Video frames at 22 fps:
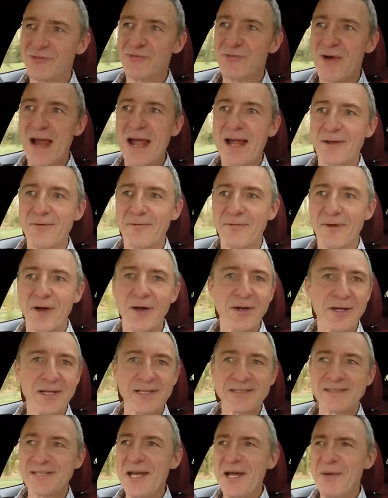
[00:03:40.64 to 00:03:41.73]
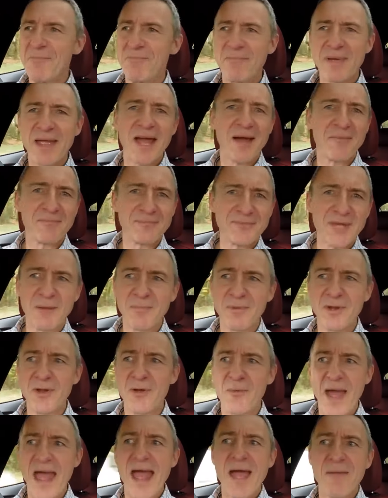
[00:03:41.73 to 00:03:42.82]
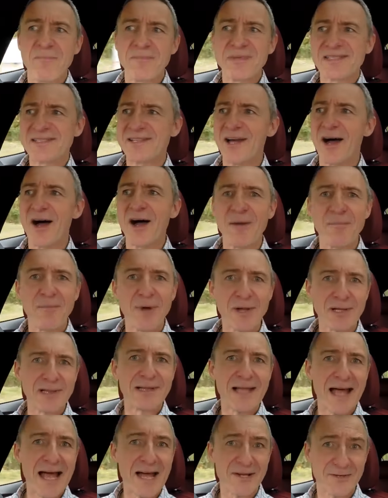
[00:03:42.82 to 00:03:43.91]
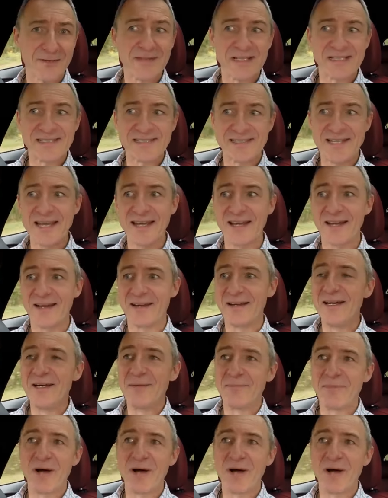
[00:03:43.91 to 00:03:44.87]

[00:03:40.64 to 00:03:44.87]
track focused BMW M style model out of the Stinger.